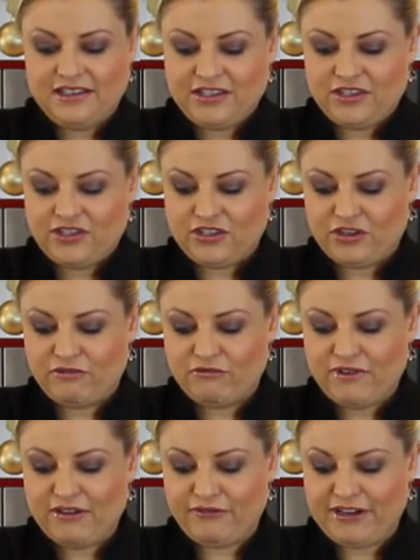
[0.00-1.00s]
So
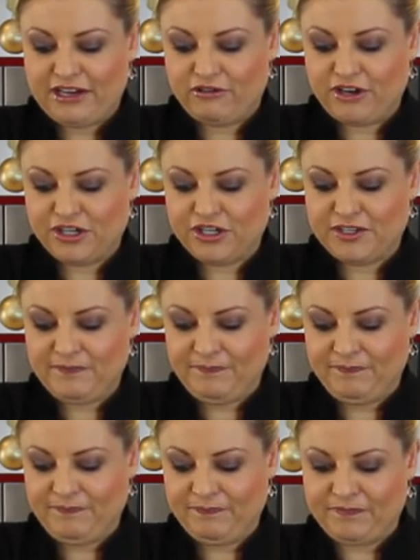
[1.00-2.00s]
roughly crush them.
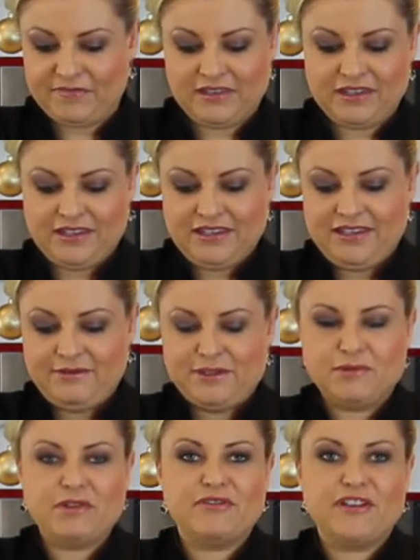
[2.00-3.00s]

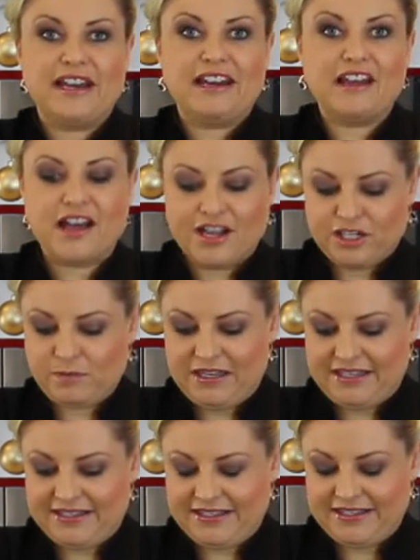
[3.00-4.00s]
So you want fairly large
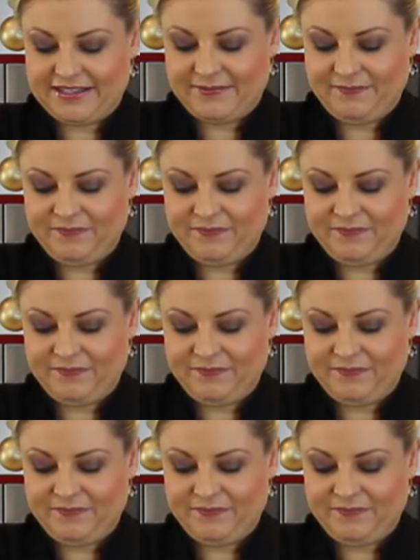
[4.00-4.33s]
pieces.